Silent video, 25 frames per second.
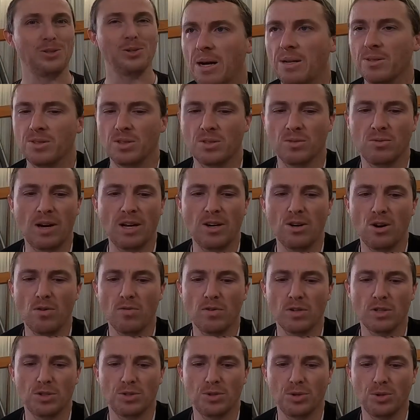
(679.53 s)
bouncing right
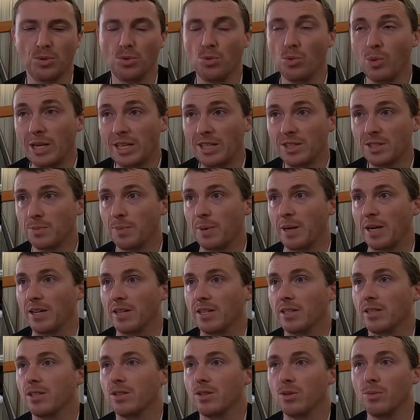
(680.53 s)
over to
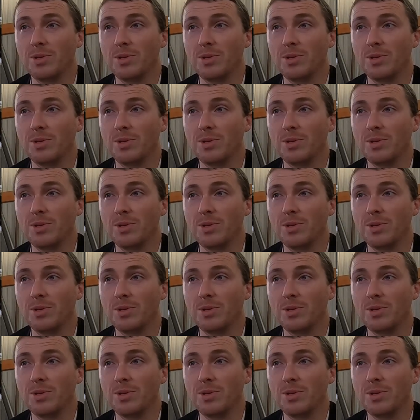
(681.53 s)
wingspan.